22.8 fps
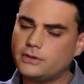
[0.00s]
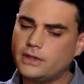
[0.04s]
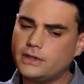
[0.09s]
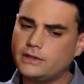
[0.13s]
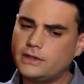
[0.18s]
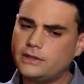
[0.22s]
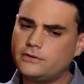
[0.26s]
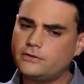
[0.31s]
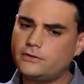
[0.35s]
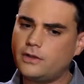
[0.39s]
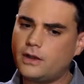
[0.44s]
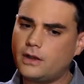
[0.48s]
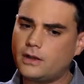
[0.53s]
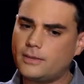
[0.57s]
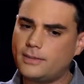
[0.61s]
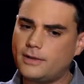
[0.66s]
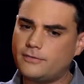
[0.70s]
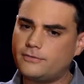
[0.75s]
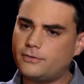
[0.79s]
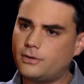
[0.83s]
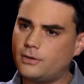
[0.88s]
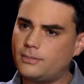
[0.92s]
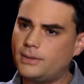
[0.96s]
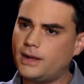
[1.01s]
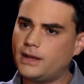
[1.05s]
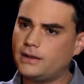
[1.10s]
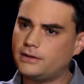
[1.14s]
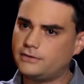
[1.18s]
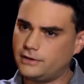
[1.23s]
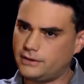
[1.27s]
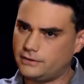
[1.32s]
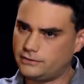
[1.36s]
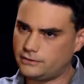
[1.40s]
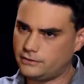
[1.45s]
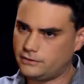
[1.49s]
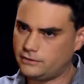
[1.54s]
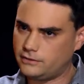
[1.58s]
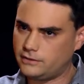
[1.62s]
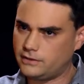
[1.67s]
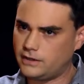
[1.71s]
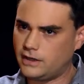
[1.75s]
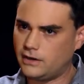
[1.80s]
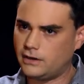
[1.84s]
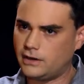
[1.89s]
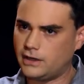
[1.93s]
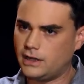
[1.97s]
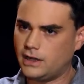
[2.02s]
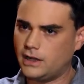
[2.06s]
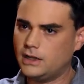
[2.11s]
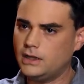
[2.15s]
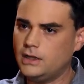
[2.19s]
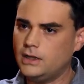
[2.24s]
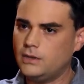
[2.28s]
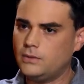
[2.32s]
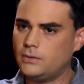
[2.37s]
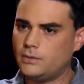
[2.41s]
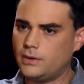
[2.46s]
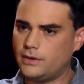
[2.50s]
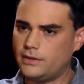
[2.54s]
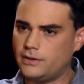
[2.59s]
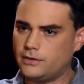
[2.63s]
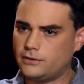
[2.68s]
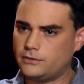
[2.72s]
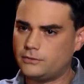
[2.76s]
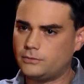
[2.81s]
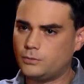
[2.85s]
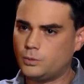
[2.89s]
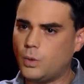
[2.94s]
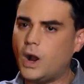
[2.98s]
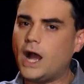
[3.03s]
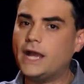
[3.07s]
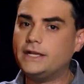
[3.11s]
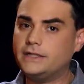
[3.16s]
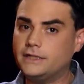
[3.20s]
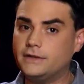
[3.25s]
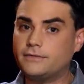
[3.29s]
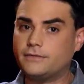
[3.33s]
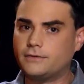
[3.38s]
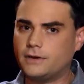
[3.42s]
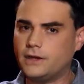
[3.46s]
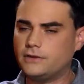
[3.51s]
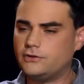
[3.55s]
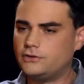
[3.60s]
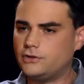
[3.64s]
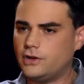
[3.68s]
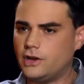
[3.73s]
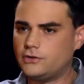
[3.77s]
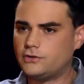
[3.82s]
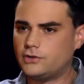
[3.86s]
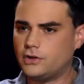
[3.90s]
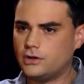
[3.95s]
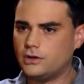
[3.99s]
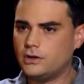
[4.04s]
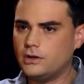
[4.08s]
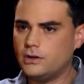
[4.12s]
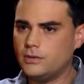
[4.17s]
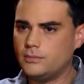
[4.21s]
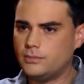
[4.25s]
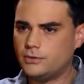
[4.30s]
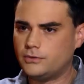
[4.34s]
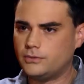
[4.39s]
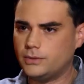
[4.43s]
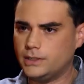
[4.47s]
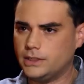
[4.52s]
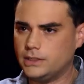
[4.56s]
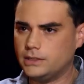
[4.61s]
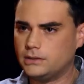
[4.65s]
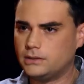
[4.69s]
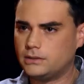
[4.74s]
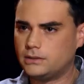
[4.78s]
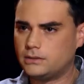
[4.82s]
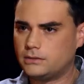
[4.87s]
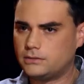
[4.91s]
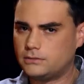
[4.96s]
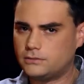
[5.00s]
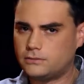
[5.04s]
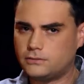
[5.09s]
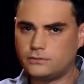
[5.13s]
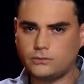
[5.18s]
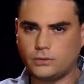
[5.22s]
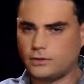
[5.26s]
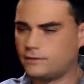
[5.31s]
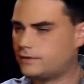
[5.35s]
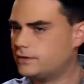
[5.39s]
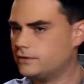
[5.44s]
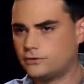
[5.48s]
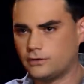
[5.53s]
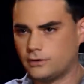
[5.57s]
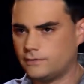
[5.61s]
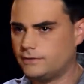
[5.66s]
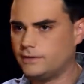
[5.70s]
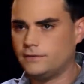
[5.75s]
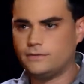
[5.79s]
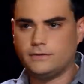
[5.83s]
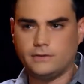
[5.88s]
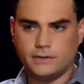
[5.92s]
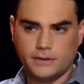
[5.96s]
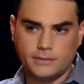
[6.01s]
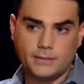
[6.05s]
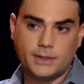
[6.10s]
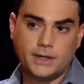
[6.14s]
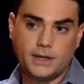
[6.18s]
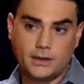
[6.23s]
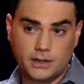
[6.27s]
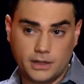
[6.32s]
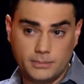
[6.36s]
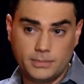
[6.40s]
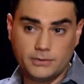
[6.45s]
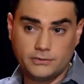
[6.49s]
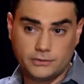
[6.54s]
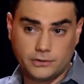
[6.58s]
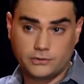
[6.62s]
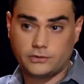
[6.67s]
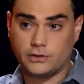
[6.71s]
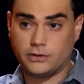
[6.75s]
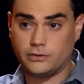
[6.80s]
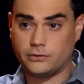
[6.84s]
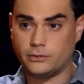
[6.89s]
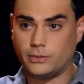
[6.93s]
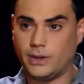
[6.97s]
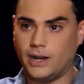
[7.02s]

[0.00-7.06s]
let's talk about foreign policy, because this is an area where there's wide differentiation between sort of conservatives and libertarian positions.